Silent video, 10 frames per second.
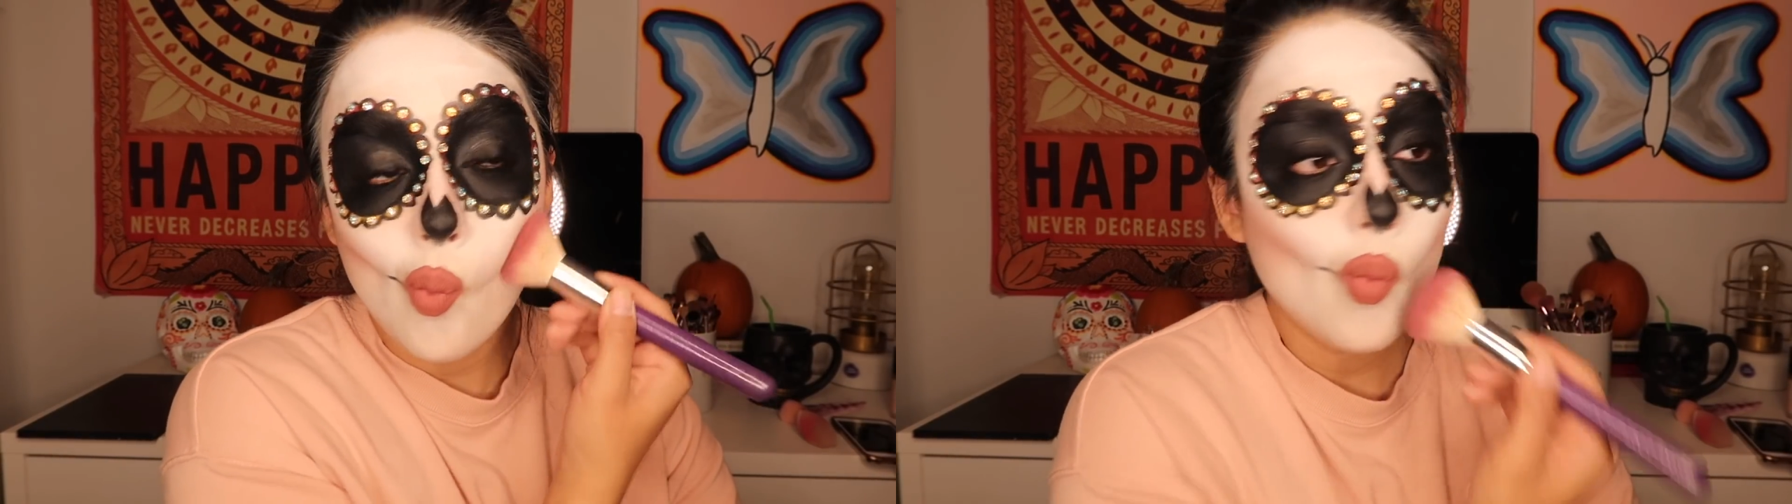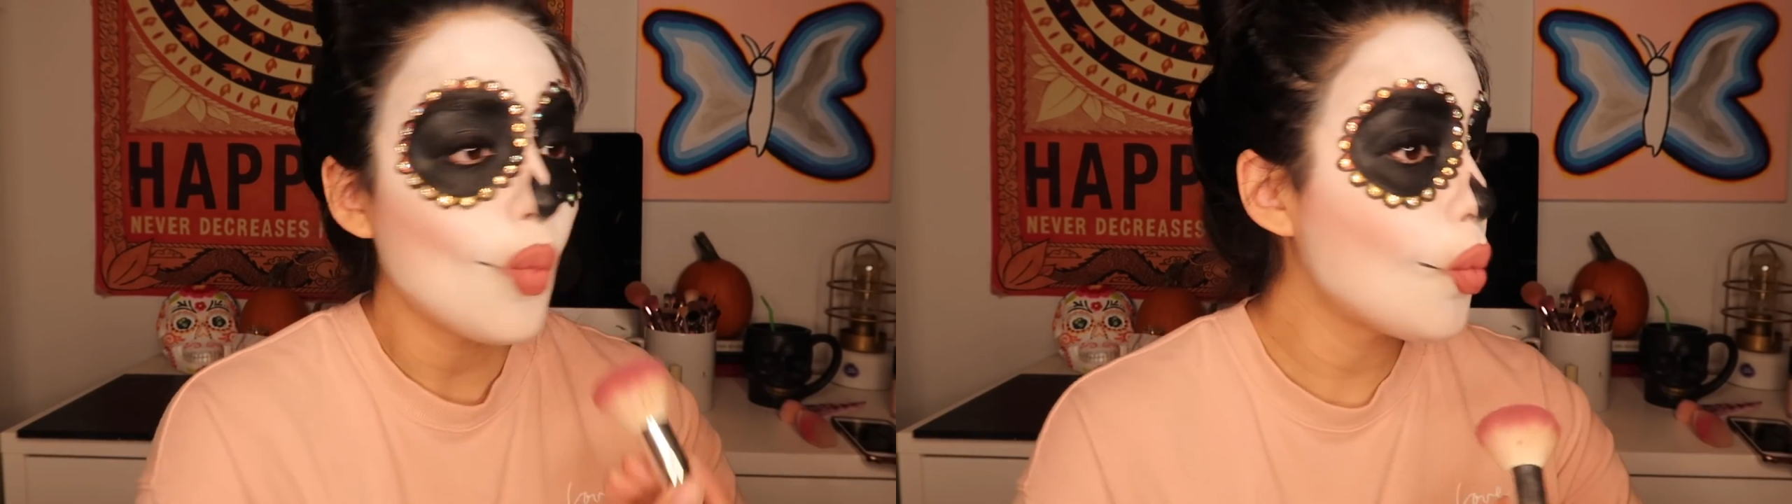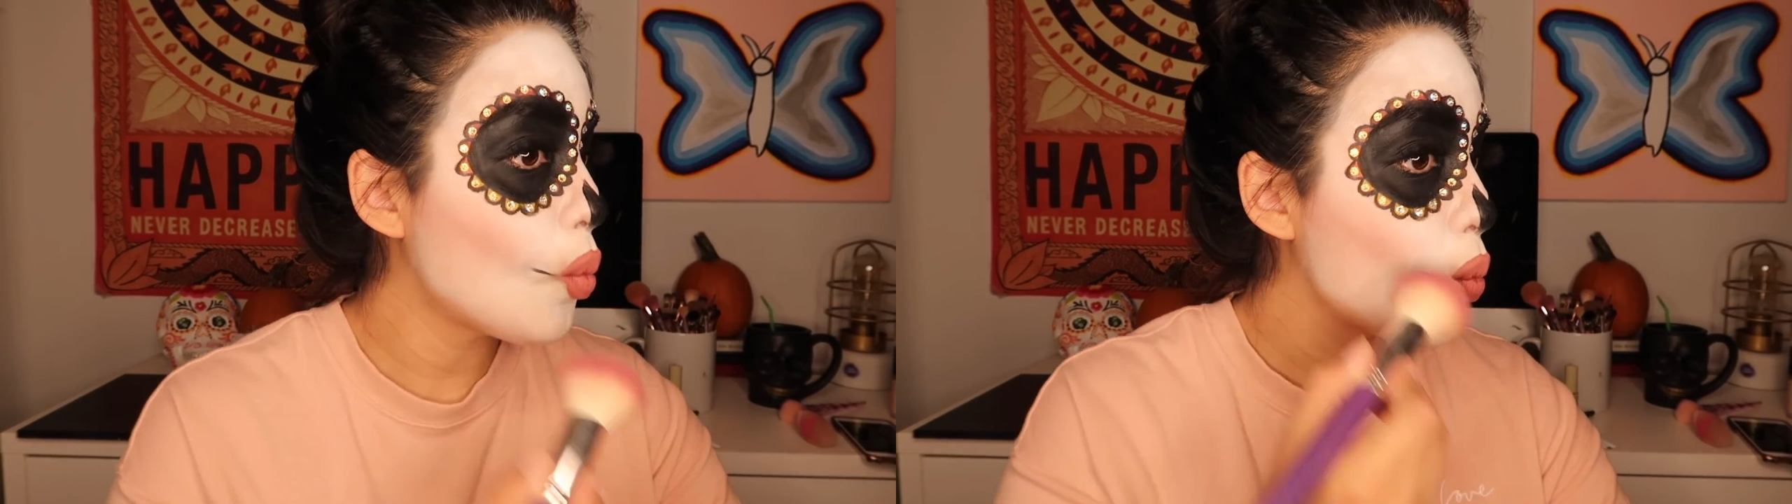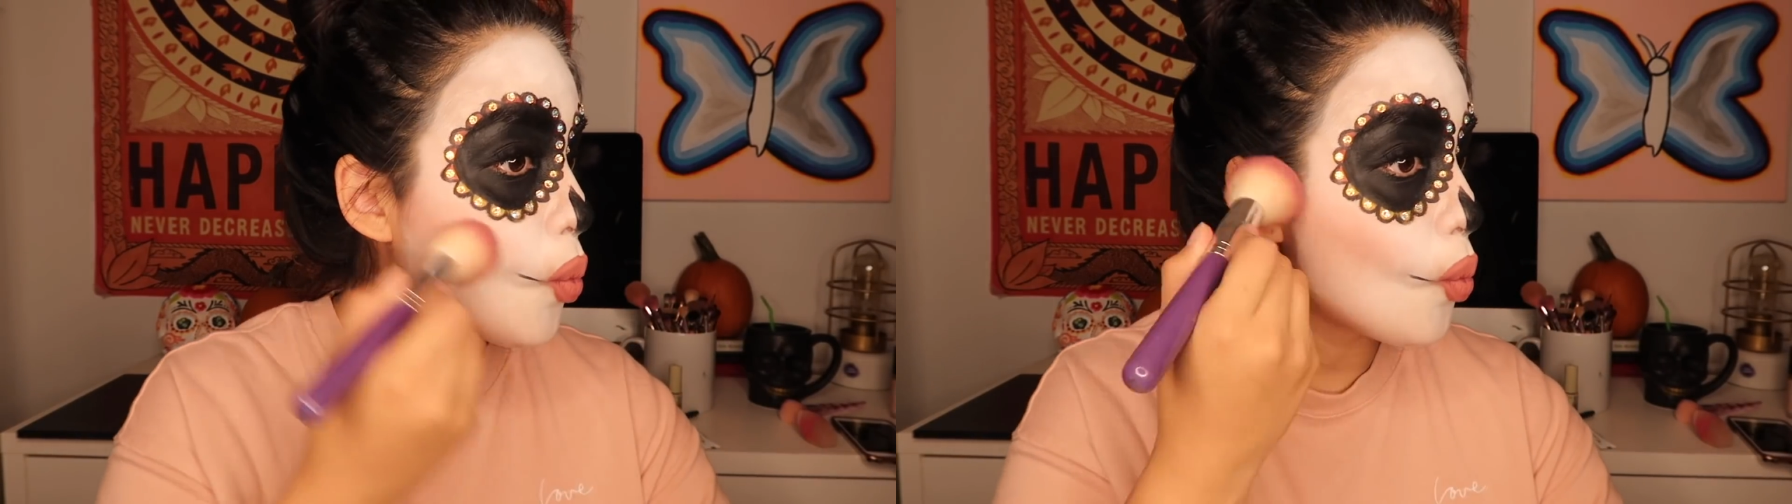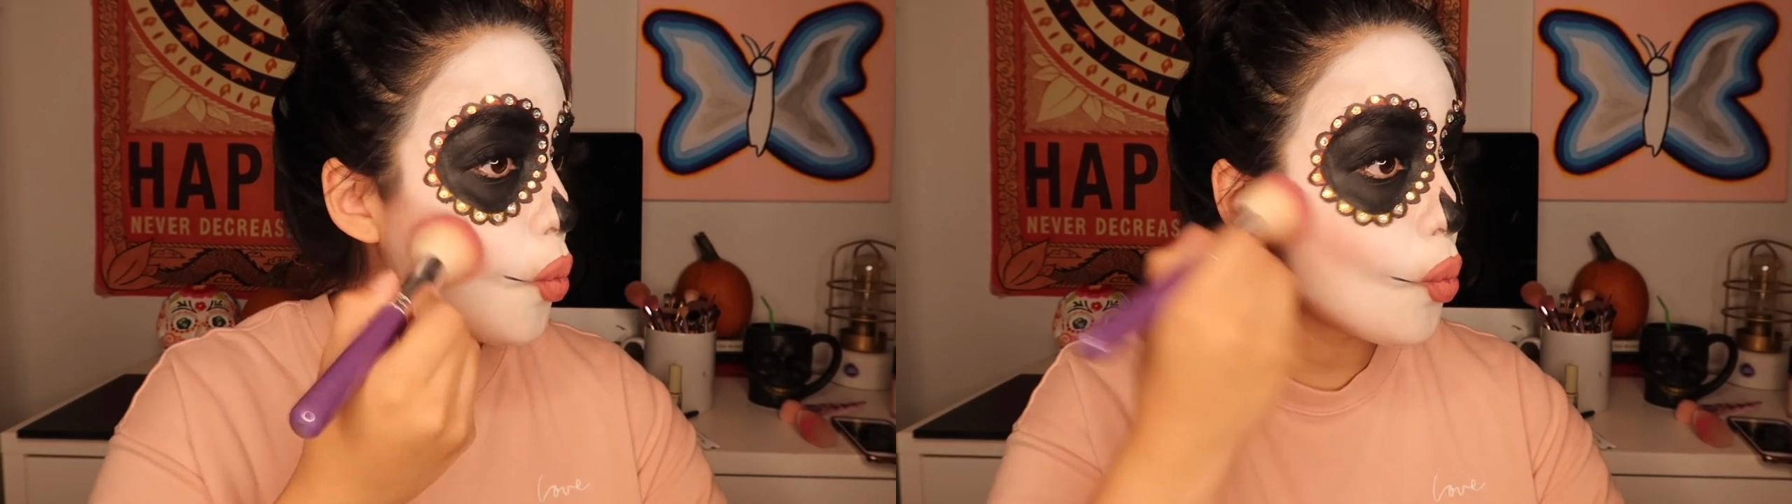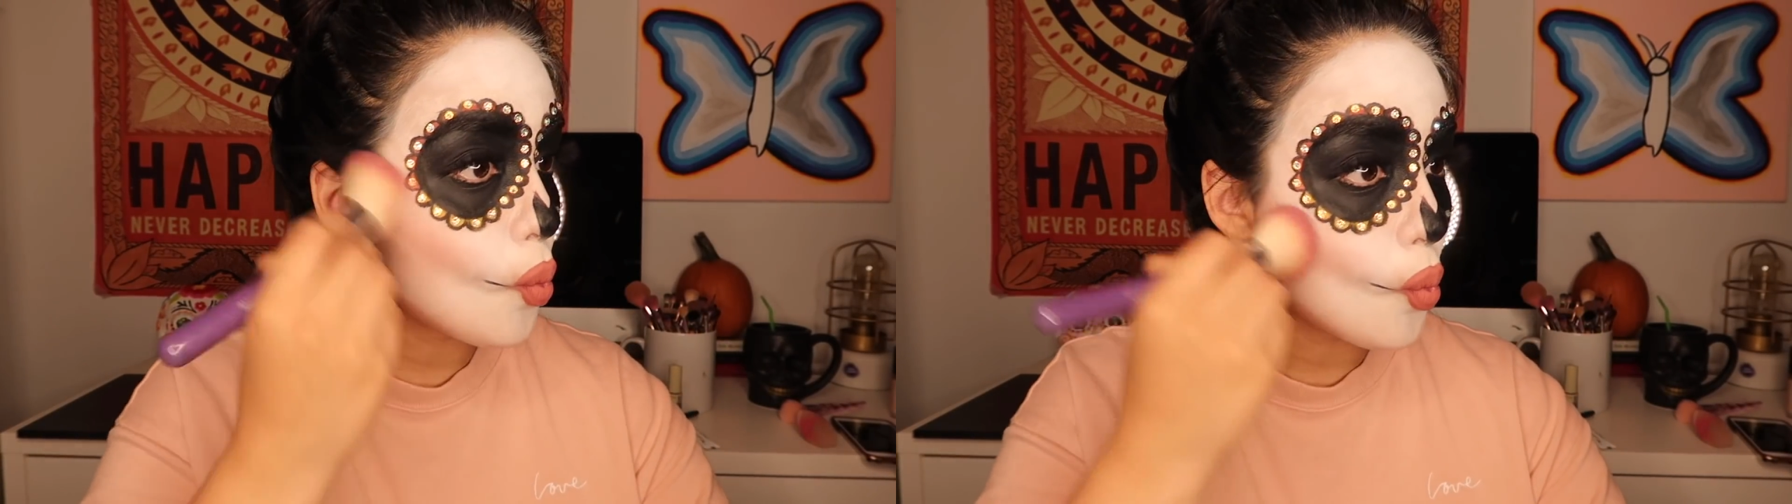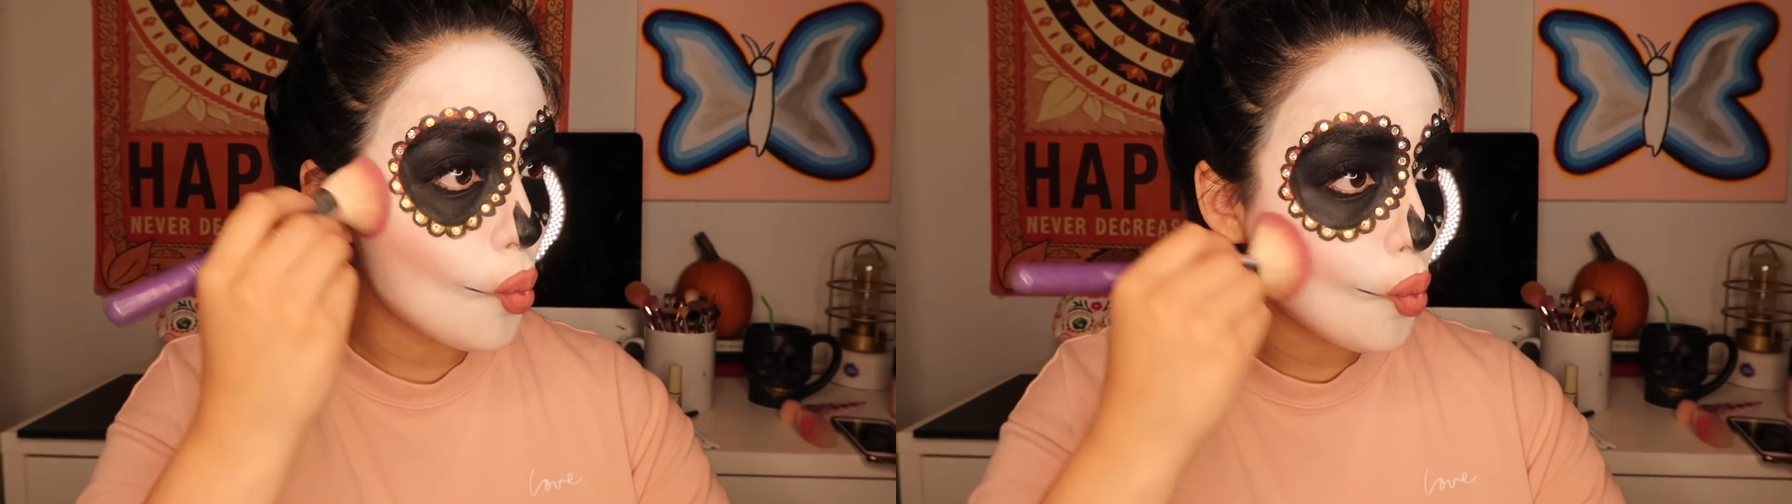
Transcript: each season, like I said,